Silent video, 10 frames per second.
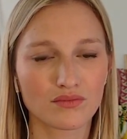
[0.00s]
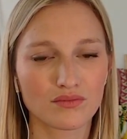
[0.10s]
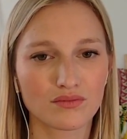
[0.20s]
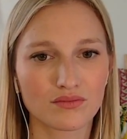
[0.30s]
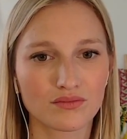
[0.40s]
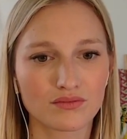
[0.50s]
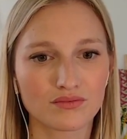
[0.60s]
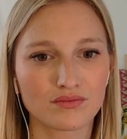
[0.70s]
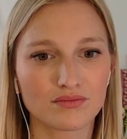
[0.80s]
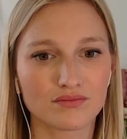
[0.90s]

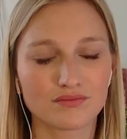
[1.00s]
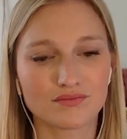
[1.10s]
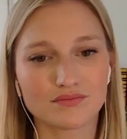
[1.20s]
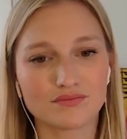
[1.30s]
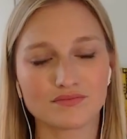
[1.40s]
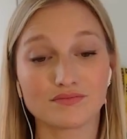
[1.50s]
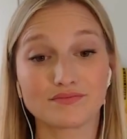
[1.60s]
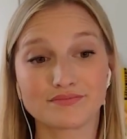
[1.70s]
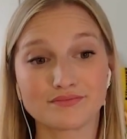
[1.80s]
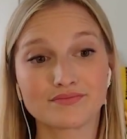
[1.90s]

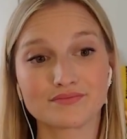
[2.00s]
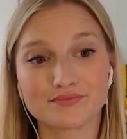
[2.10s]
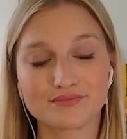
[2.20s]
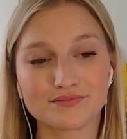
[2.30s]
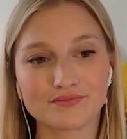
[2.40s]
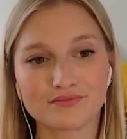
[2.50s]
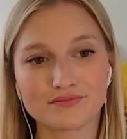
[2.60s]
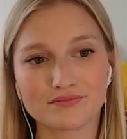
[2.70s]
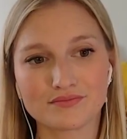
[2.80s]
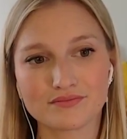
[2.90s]

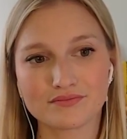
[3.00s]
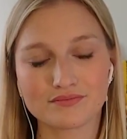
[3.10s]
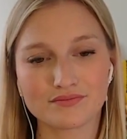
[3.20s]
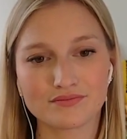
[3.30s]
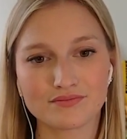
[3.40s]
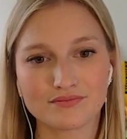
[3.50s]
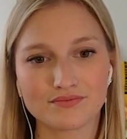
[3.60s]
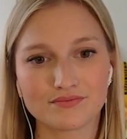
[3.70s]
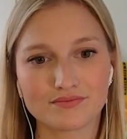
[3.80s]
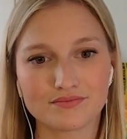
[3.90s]

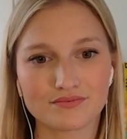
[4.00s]
[no speech]